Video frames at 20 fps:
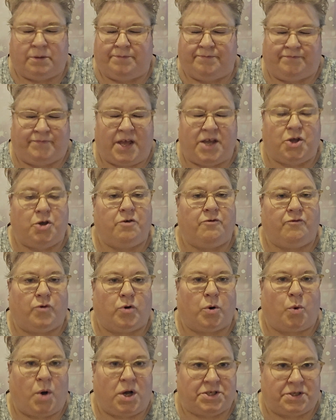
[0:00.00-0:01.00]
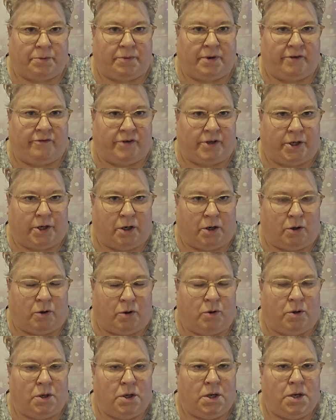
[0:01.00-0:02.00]
Thank you for watching my
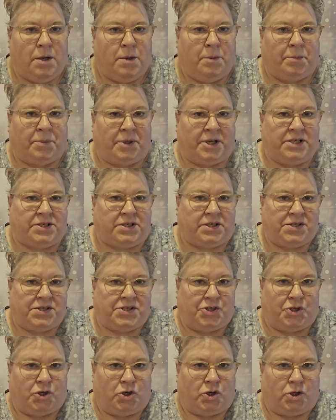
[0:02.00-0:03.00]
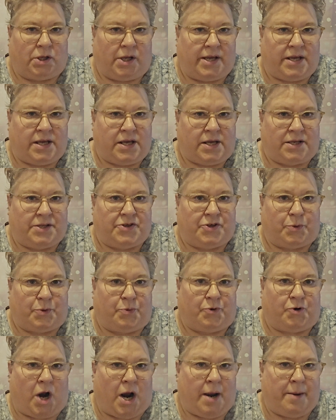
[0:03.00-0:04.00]
video. Please consider liking and
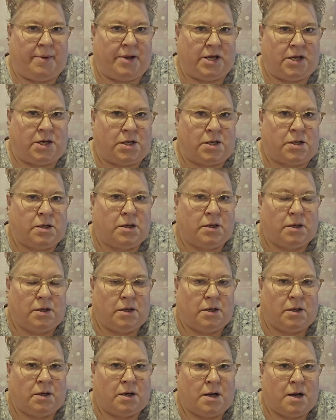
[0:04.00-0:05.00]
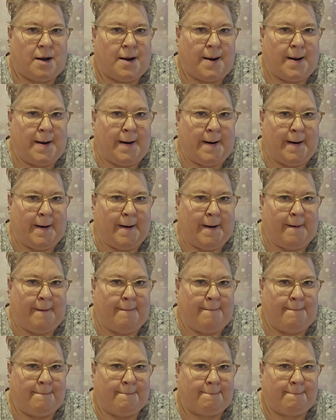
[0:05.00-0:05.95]
subscribing. Um,